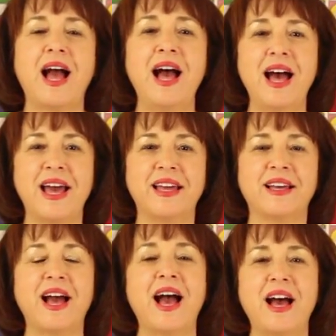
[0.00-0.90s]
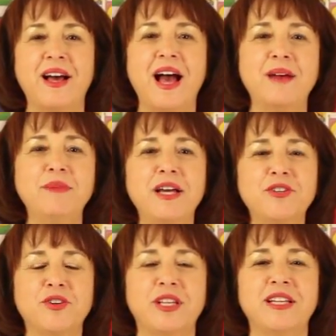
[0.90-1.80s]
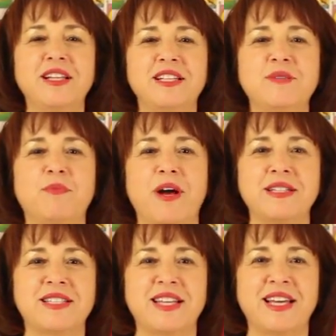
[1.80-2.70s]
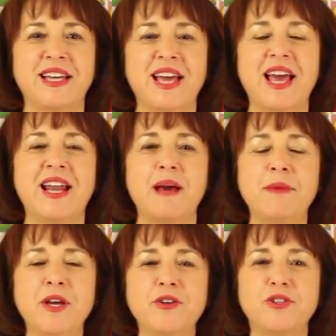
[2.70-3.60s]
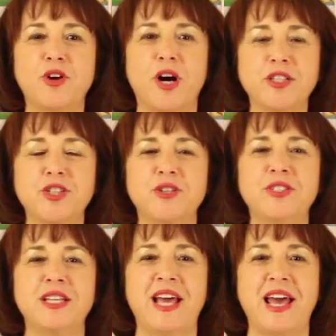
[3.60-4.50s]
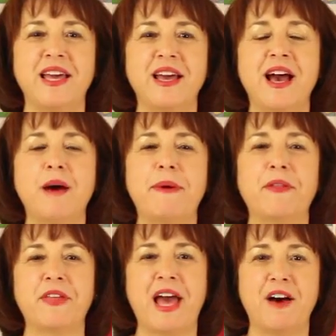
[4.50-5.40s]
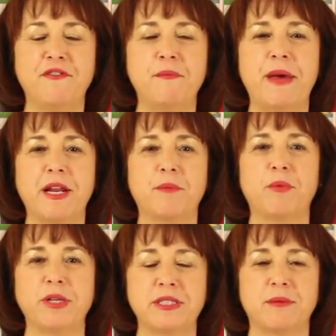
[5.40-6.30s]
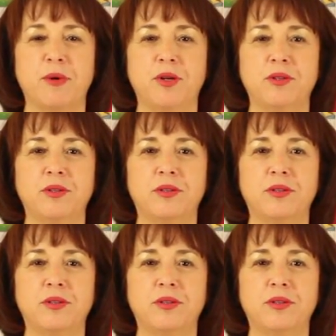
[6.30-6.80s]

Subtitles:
Hi, I'm Dr. Linda Liz Bronstein, and I'm here to talk to you today about the alphabetic principle.